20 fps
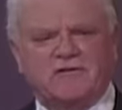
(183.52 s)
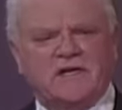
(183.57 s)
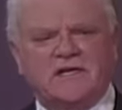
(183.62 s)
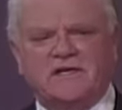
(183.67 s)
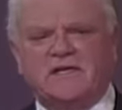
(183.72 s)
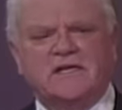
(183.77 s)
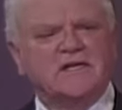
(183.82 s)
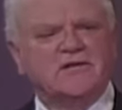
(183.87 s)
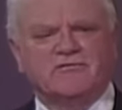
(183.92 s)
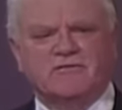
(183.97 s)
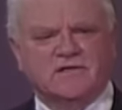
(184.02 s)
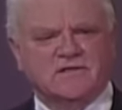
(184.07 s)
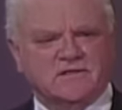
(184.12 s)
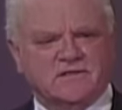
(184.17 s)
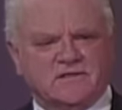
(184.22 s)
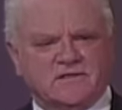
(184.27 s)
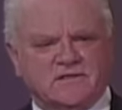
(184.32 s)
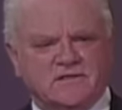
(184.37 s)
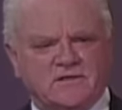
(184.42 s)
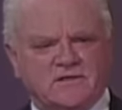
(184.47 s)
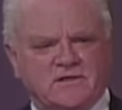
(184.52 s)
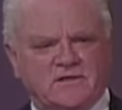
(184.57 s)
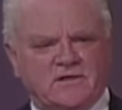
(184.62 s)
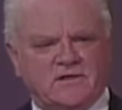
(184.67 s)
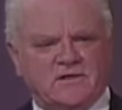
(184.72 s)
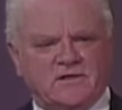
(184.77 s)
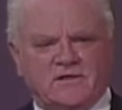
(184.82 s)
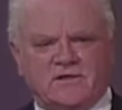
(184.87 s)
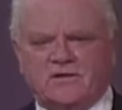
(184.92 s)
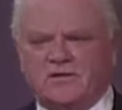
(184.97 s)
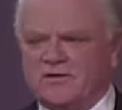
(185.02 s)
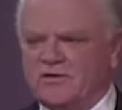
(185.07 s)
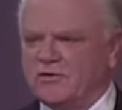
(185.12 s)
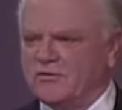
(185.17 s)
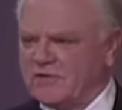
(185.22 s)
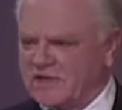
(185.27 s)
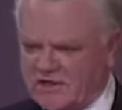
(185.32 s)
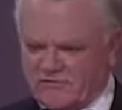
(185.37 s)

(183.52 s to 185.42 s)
great interest to